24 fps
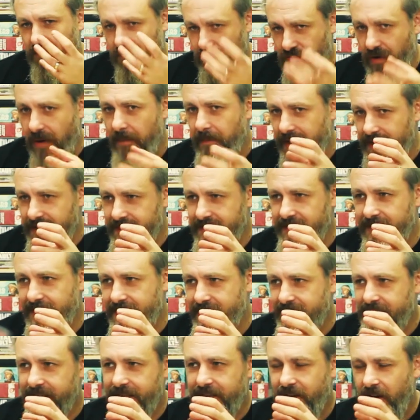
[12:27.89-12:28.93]
Gremlins, and
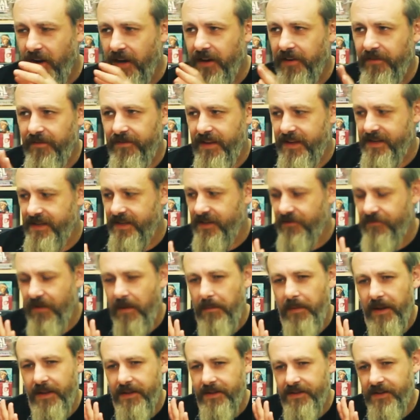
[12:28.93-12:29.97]
this is kind of this and
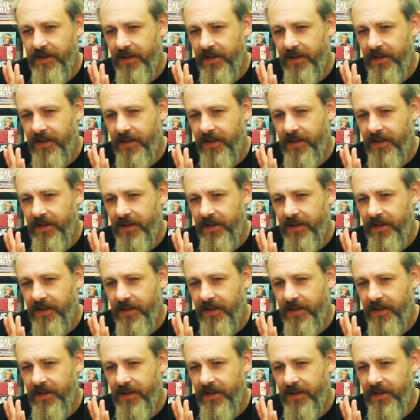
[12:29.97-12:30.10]
Gremlins